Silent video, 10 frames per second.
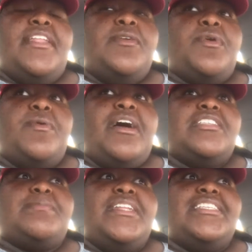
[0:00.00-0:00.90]
anywhere without
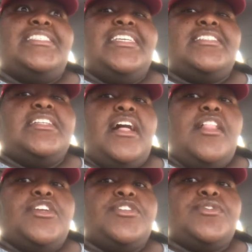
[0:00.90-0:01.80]
spending
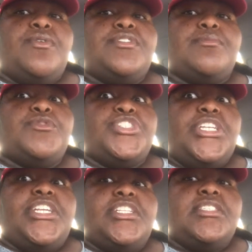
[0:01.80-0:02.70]
$60 on some
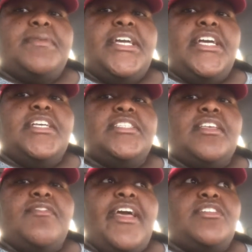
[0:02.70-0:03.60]
jeans because
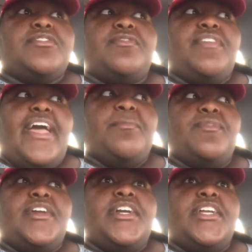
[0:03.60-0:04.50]
of extra
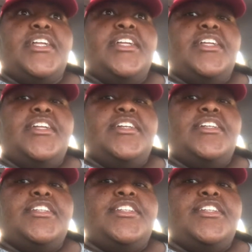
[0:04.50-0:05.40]
fabric.
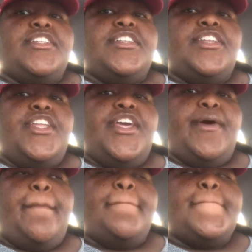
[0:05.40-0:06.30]
You
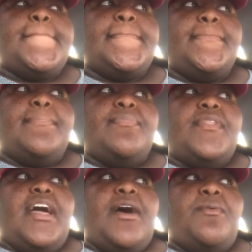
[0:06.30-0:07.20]
know,
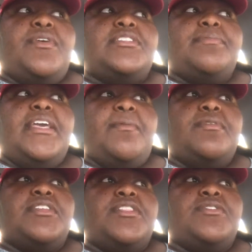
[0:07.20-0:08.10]
I want to be able
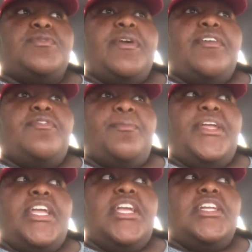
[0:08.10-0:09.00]
to lose weight for
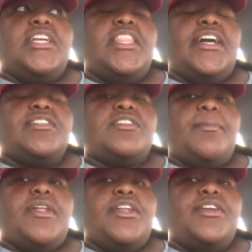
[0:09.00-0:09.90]
me, and that's what
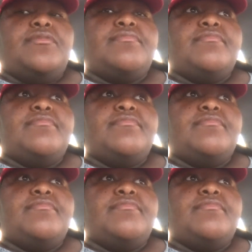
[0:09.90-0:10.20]
I'm going to do.